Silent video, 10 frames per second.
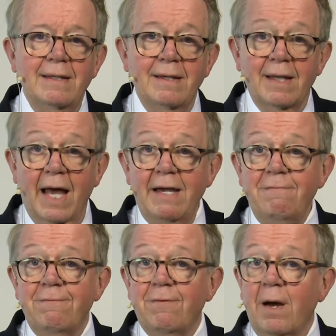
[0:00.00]
life
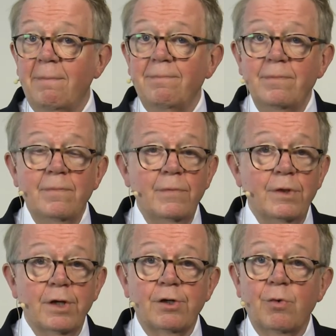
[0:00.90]
from
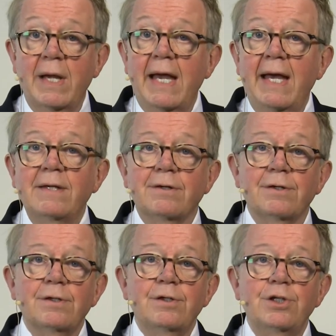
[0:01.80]
the
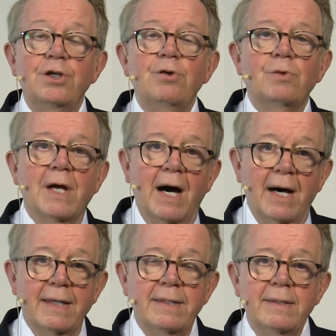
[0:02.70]
Creator, you,
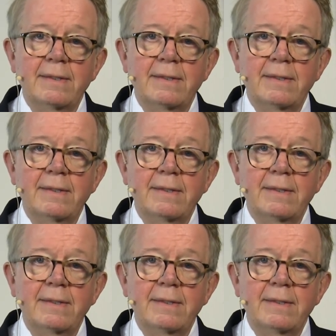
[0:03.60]
God.